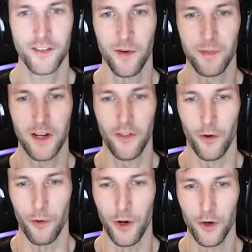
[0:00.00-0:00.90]
something on
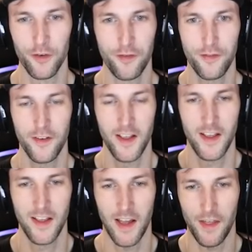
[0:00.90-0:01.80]
the roof.
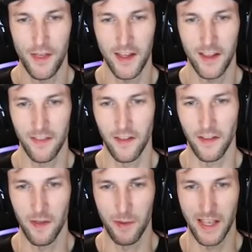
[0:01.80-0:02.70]
I think
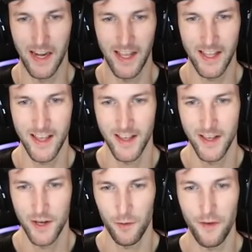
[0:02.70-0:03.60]
in the beginning,
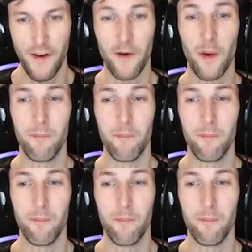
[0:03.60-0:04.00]
we found a